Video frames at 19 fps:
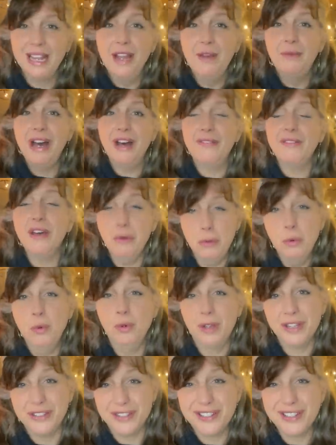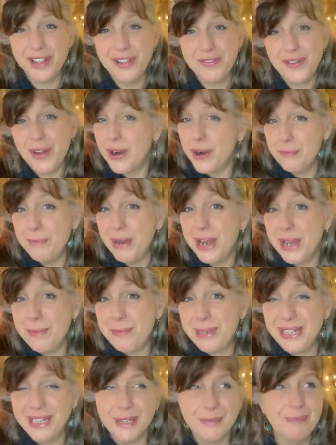Well, they're all good so far, in my
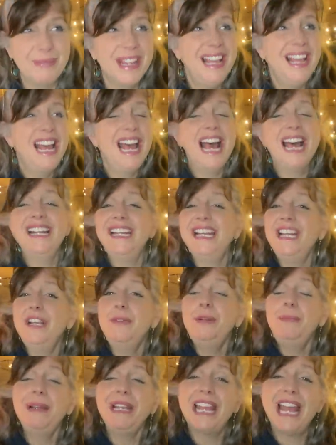opinion. And he would be